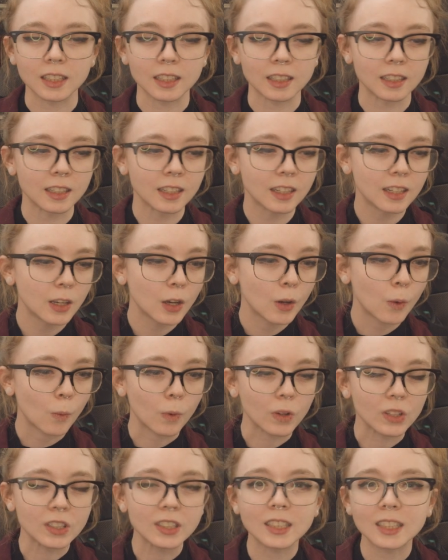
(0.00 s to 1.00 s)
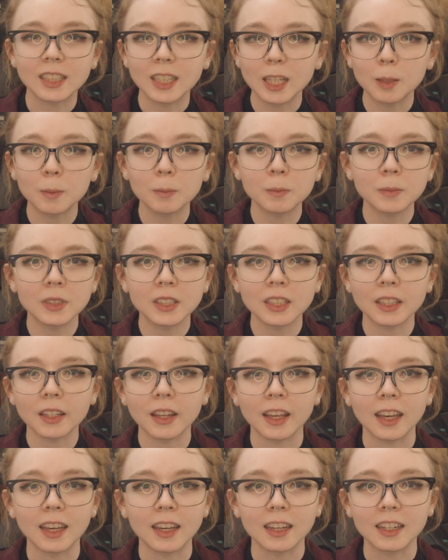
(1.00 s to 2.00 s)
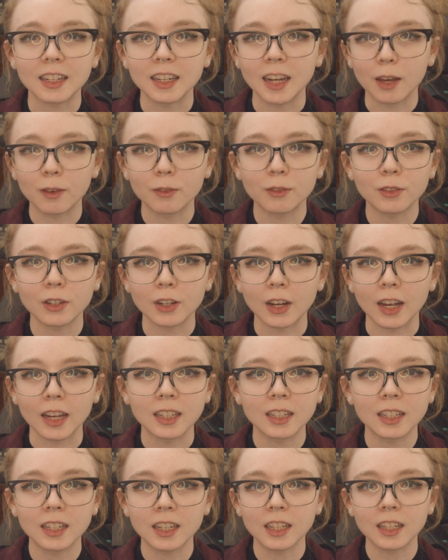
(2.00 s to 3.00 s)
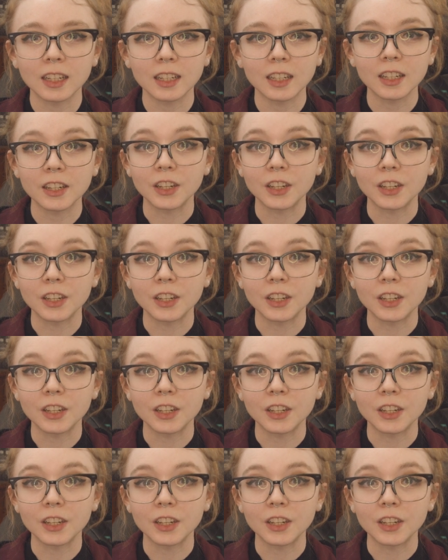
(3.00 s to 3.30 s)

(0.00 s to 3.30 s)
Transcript: and what seems like a never-ending